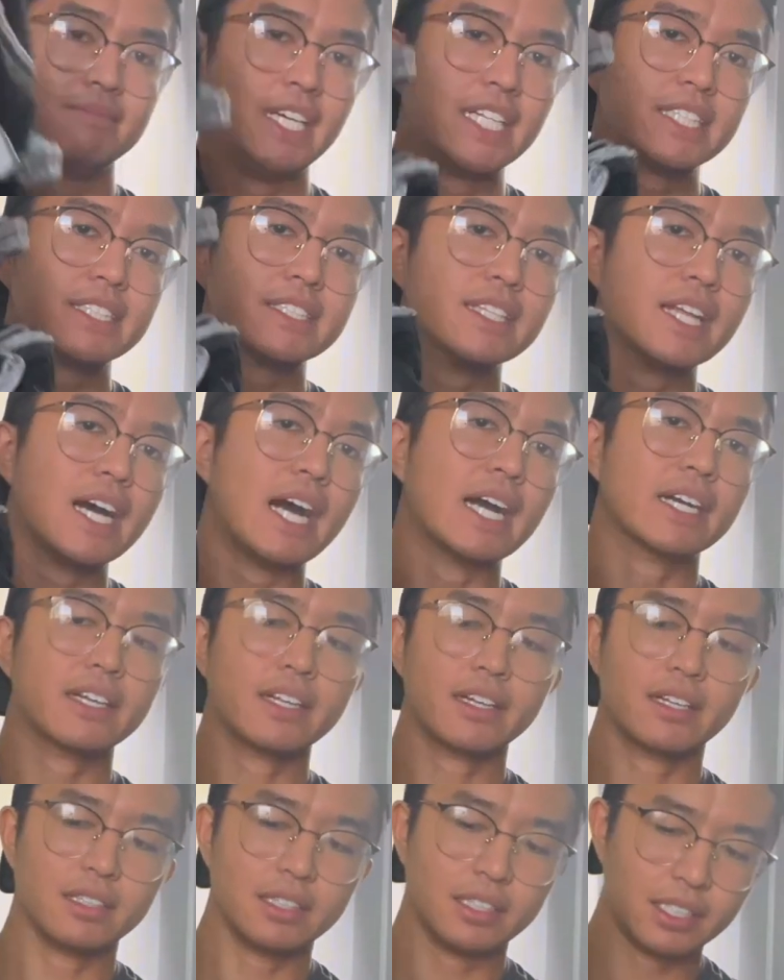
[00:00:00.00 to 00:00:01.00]
it's not
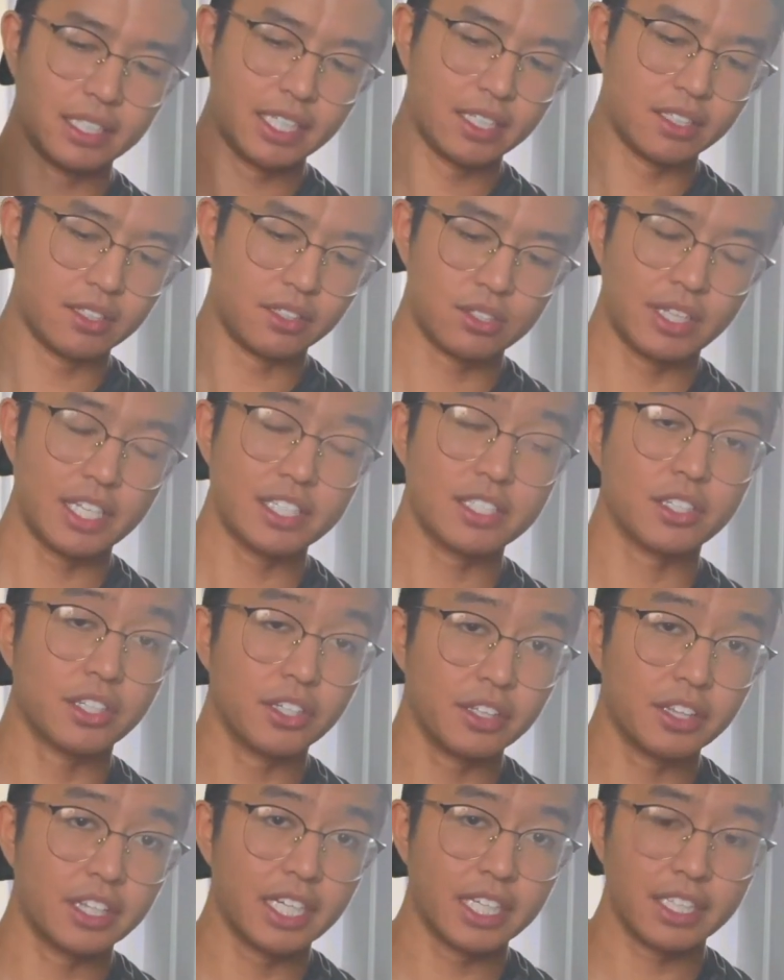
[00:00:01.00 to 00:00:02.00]
gonna leak. So that's a
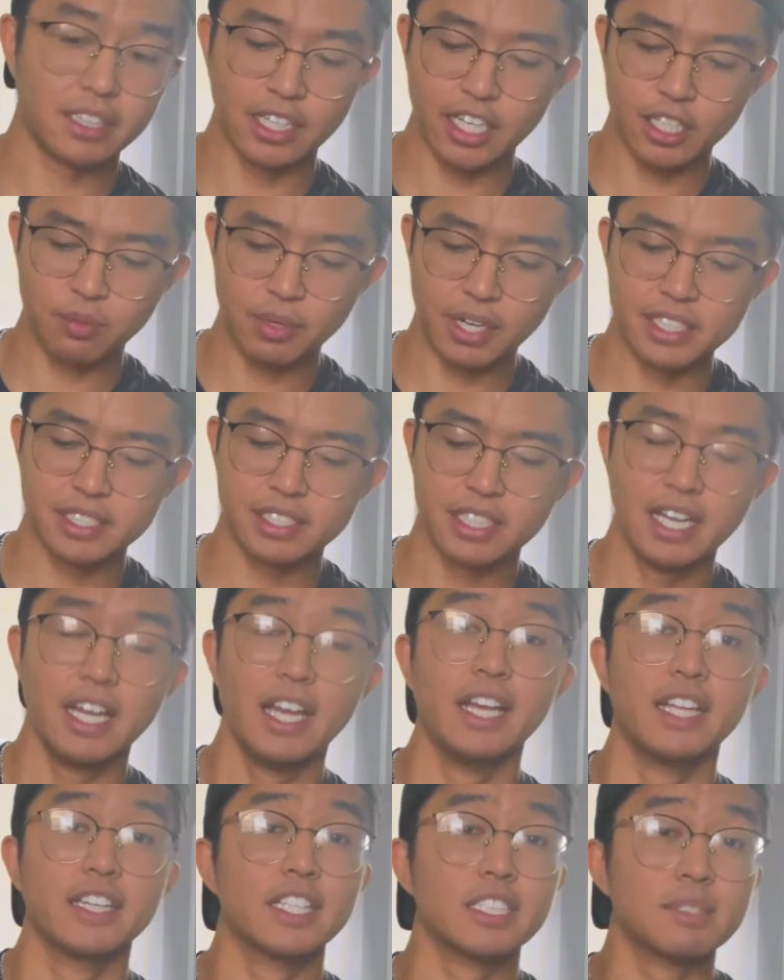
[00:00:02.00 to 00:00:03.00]
good thing. Likewise,
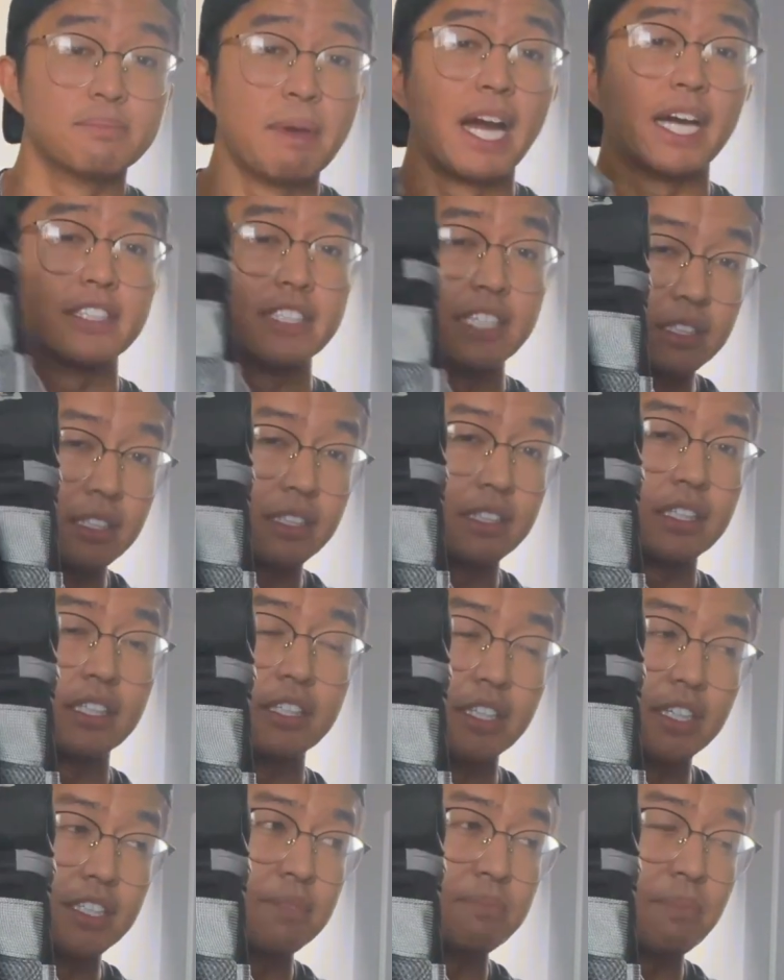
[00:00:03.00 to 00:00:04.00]
this bag technically
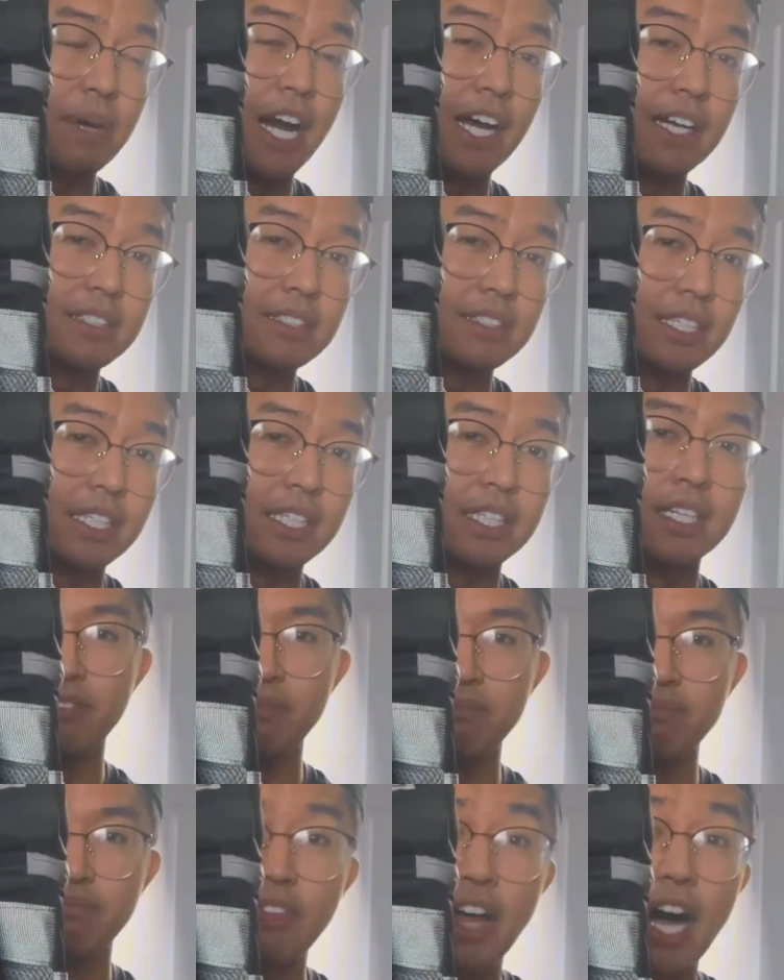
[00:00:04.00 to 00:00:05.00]
does pass the
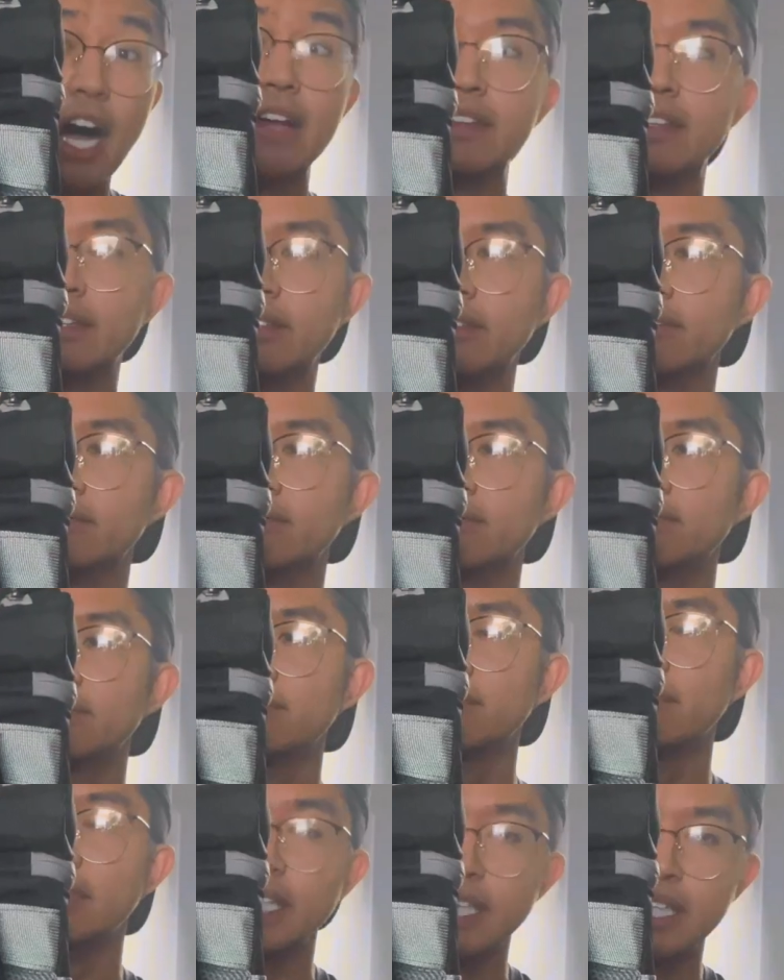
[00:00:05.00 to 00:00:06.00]

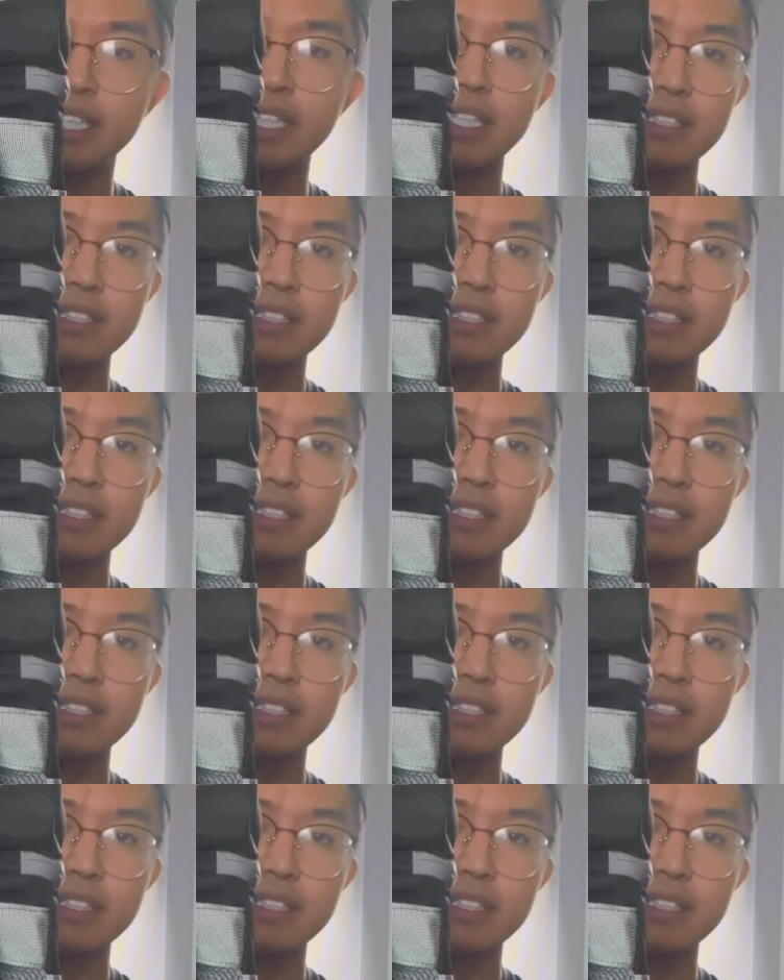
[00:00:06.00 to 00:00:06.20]
non-leak